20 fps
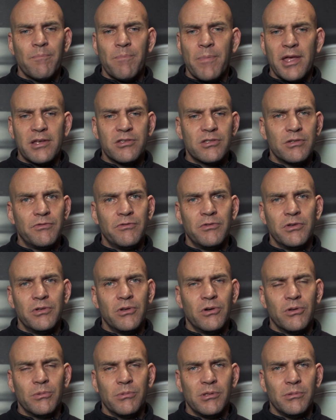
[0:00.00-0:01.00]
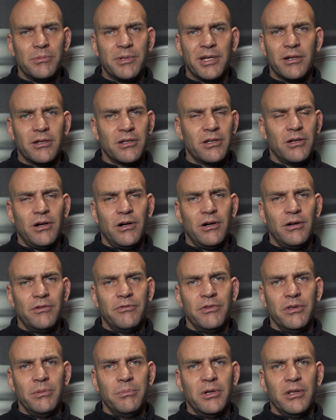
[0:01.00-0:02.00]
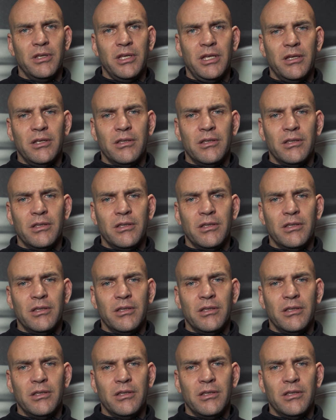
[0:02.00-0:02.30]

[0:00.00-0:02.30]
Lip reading: That's a phenomenal amount of car for the money.